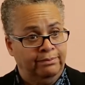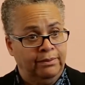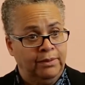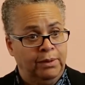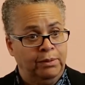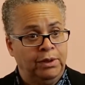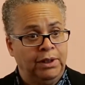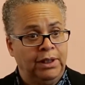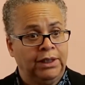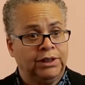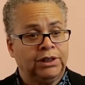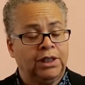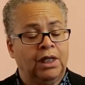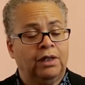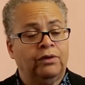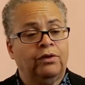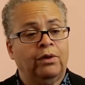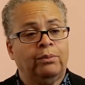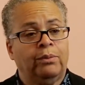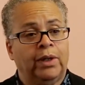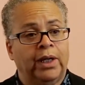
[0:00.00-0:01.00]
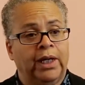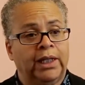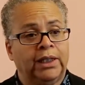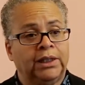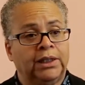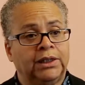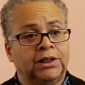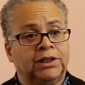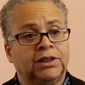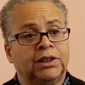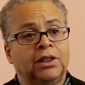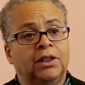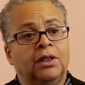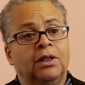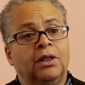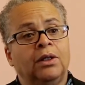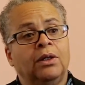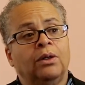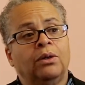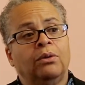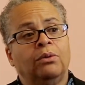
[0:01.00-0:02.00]
That's kind of a practice.
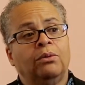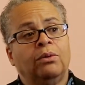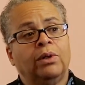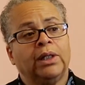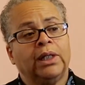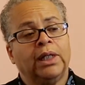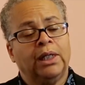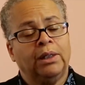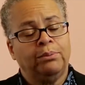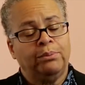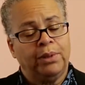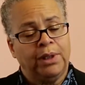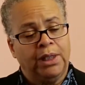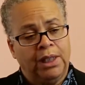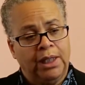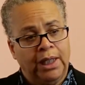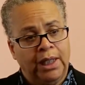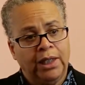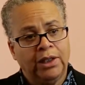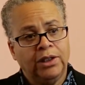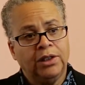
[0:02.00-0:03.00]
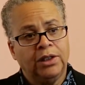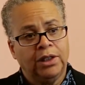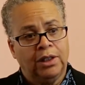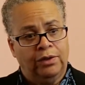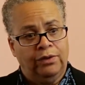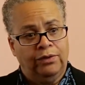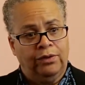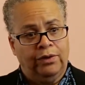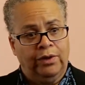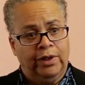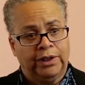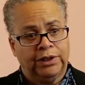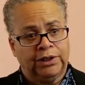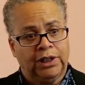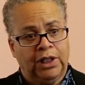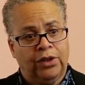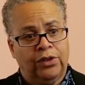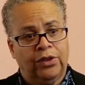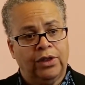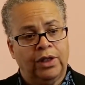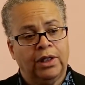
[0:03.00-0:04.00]
What NPN did for us,
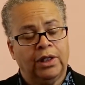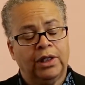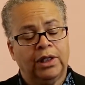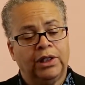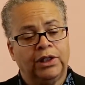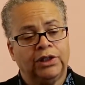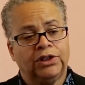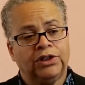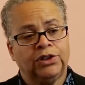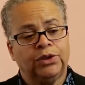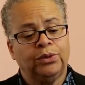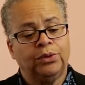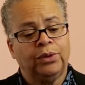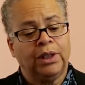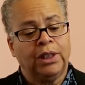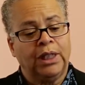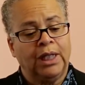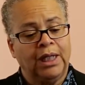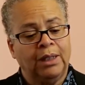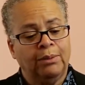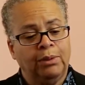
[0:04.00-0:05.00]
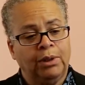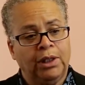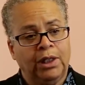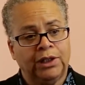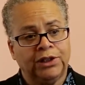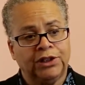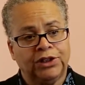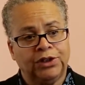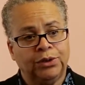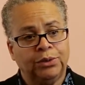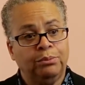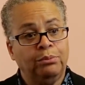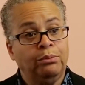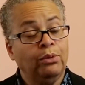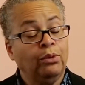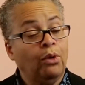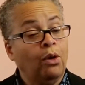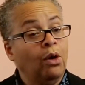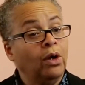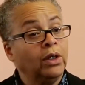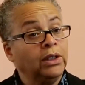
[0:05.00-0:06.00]
I think, is to enable us to
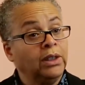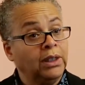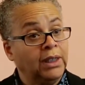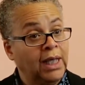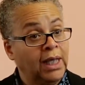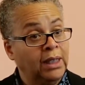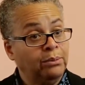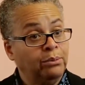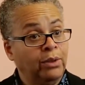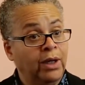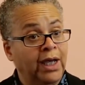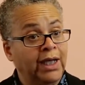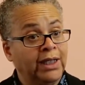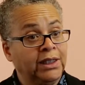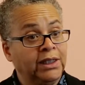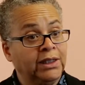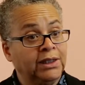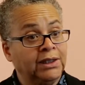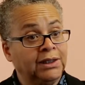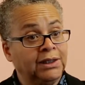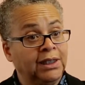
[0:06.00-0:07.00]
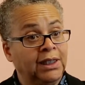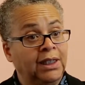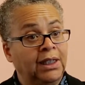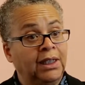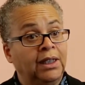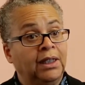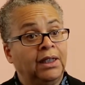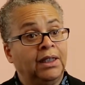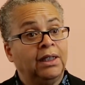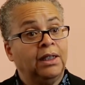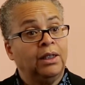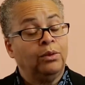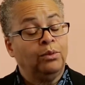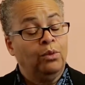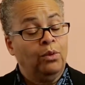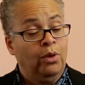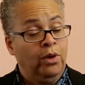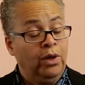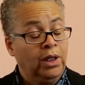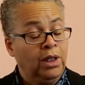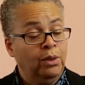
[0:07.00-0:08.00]
broaden that practice in
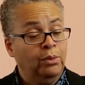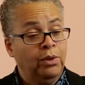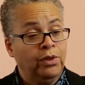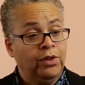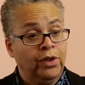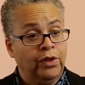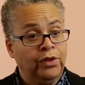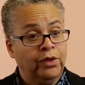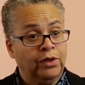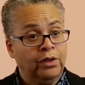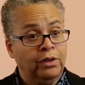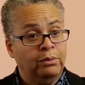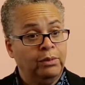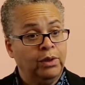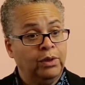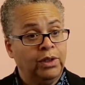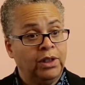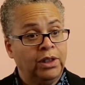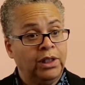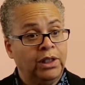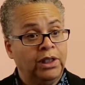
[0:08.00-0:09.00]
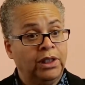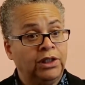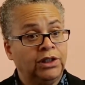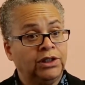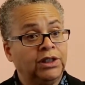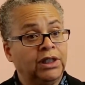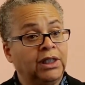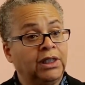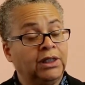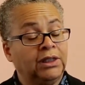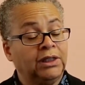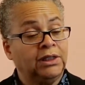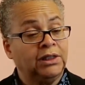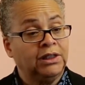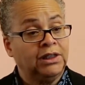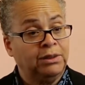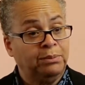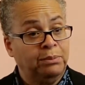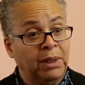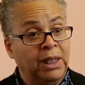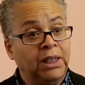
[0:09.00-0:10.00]
working with other communities and
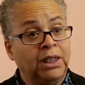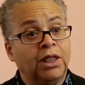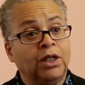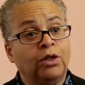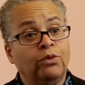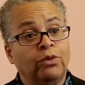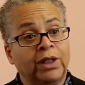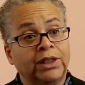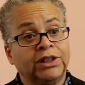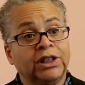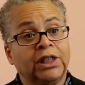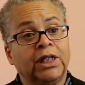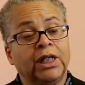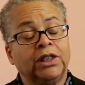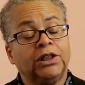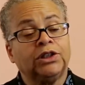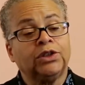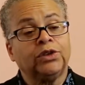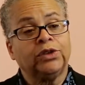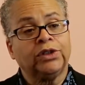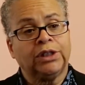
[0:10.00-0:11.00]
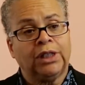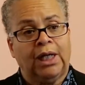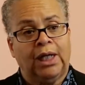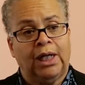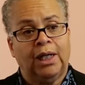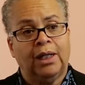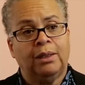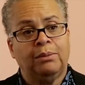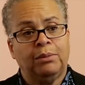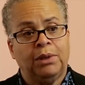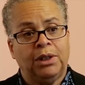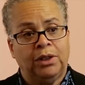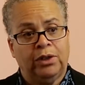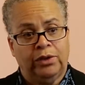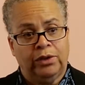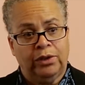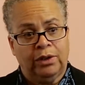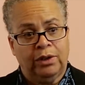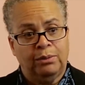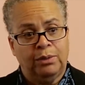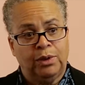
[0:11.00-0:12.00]
spending residential time in
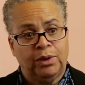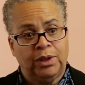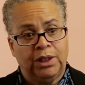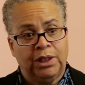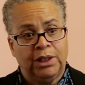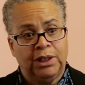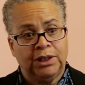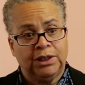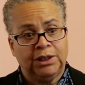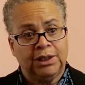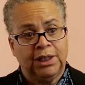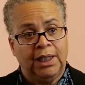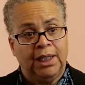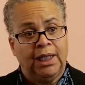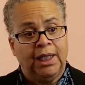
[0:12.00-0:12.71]
other communities.